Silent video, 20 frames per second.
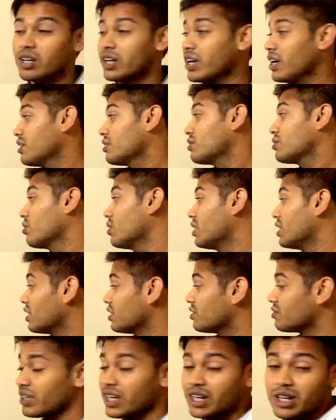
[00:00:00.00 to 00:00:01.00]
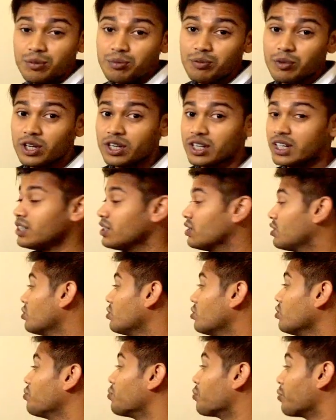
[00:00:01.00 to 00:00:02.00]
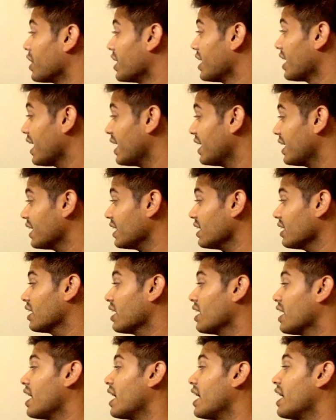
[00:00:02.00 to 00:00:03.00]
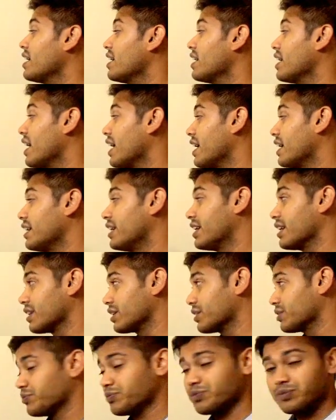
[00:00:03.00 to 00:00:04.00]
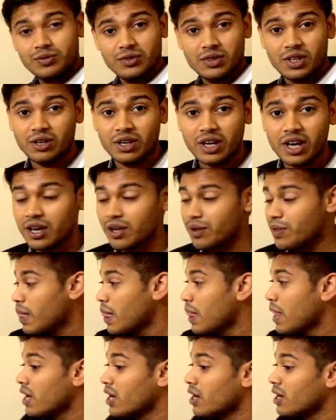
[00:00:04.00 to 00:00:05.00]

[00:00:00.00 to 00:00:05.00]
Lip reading: Okay, so it is very important to do pre-writing and editing. Okay,